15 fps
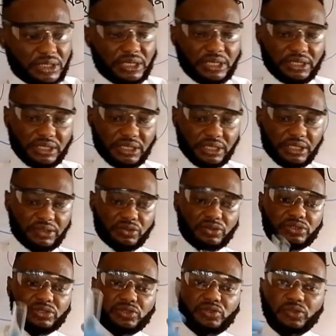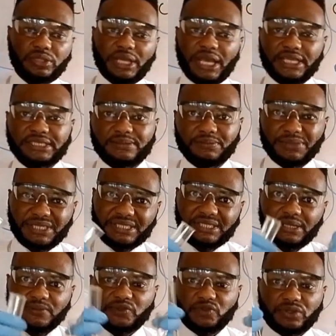NaNO2. So let's mix
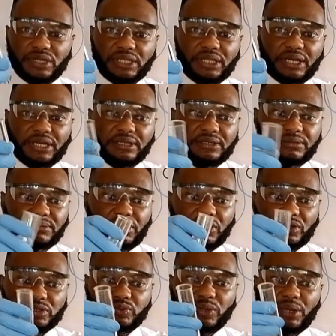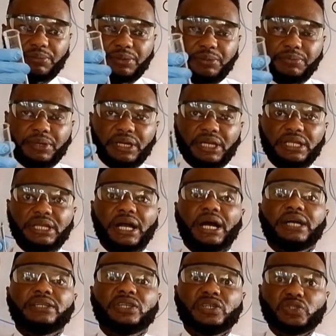them together, because we are preparing
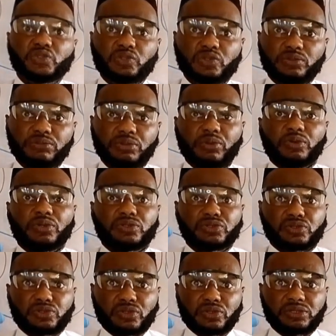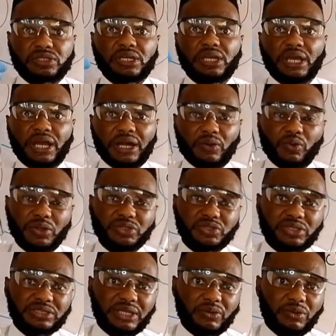an insoluble salt. And what
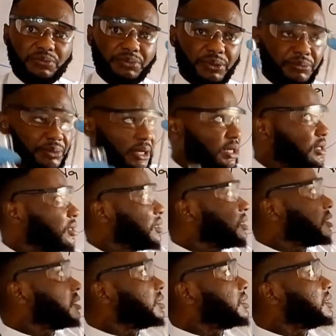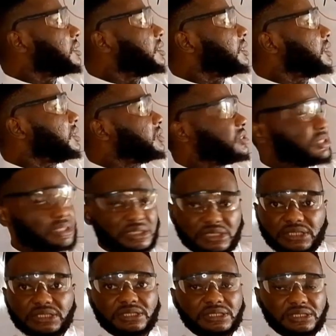salt are we preparing?
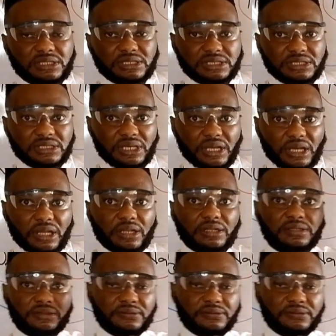AgCl.